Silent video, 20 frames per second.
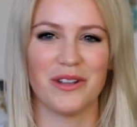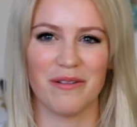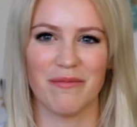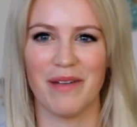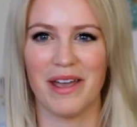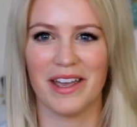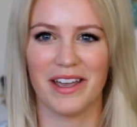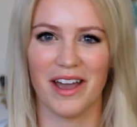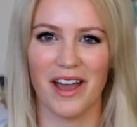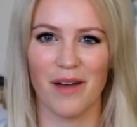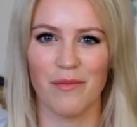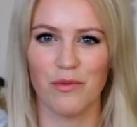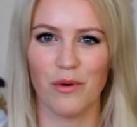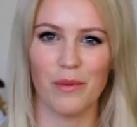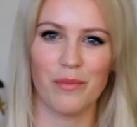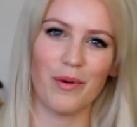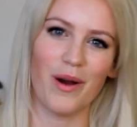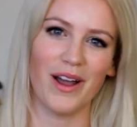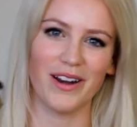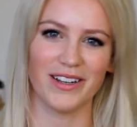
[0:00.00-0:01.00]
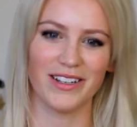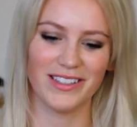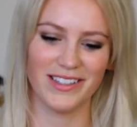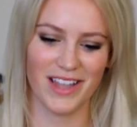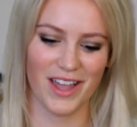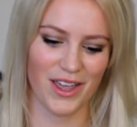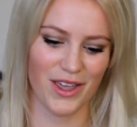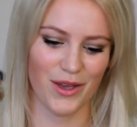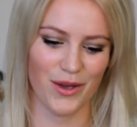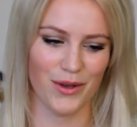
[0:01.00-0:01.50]
their makeup, what products
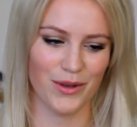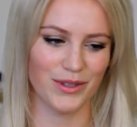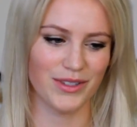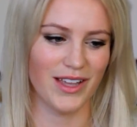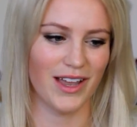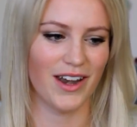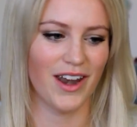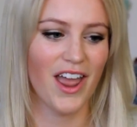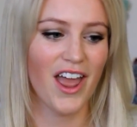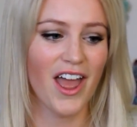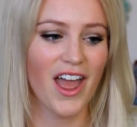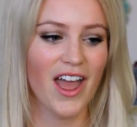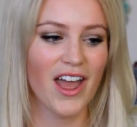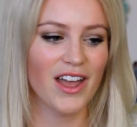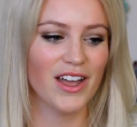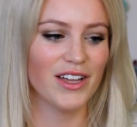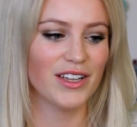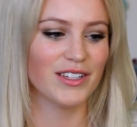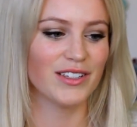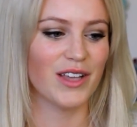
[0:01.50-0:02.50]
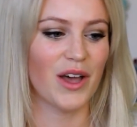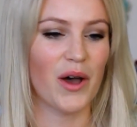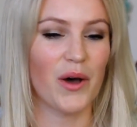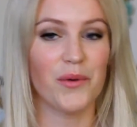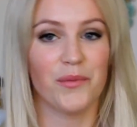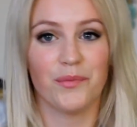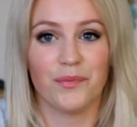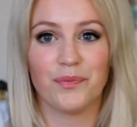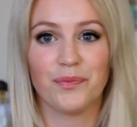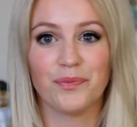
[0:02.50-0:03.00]
they use, and
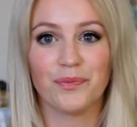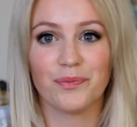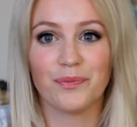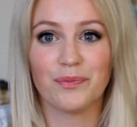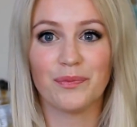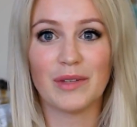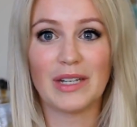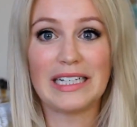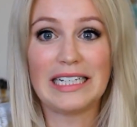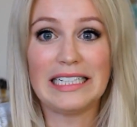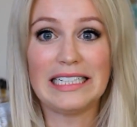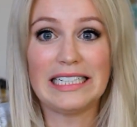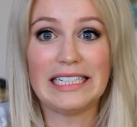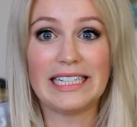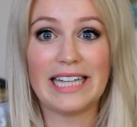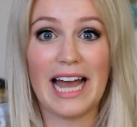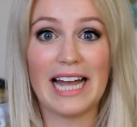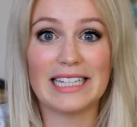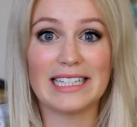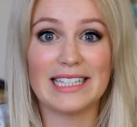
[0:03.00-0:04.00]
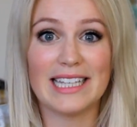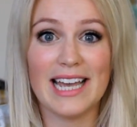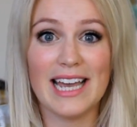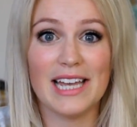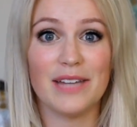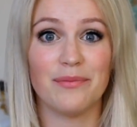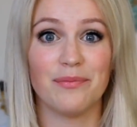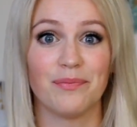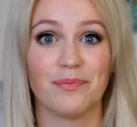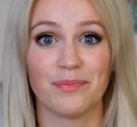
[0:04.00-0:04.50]
so that's
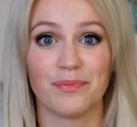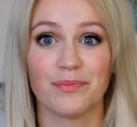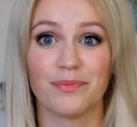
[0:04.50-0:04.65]
it.